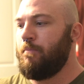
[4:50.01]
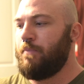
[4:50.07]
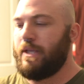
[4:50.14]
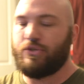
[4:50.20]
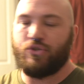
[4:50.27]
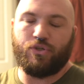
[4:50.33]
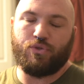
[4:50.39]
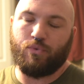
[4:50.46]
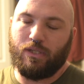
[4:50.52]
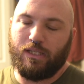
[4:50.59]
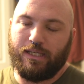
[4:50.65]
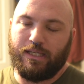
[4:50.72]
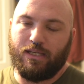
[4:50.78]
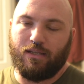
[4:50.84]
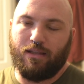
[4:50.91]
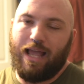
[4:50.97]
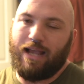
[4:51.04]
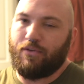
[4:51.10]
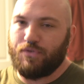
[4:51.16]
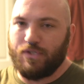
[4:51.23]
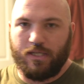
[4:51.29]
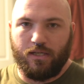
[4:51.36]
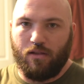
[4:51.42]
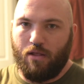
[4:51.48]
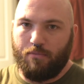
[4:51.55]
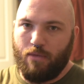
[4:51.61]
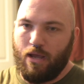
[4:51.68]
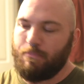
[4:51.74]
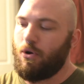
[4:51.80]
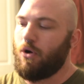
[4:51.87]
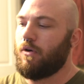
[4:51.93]
that's just really a lack of skill on
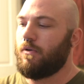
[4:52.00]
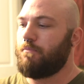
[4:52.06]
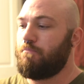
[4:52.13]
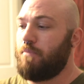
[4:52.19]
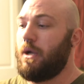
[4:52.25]
my part,